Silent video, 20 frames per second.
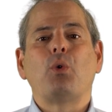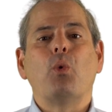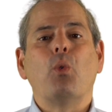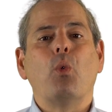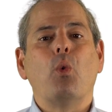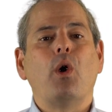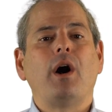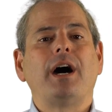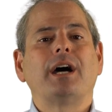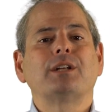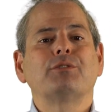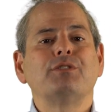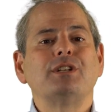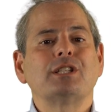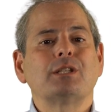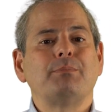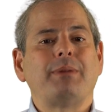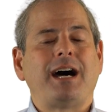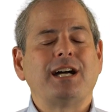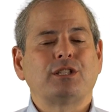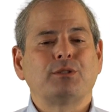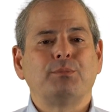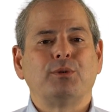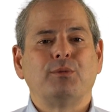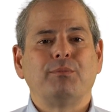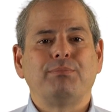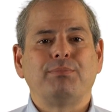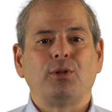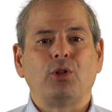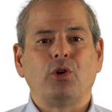one responsible
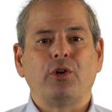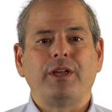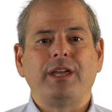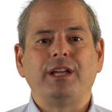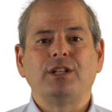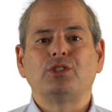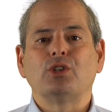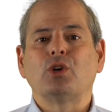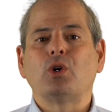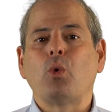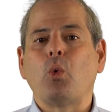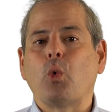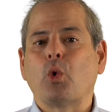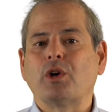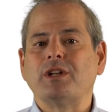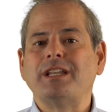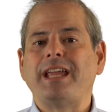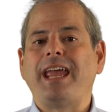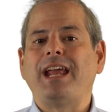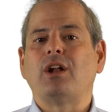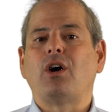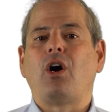employee to coordinate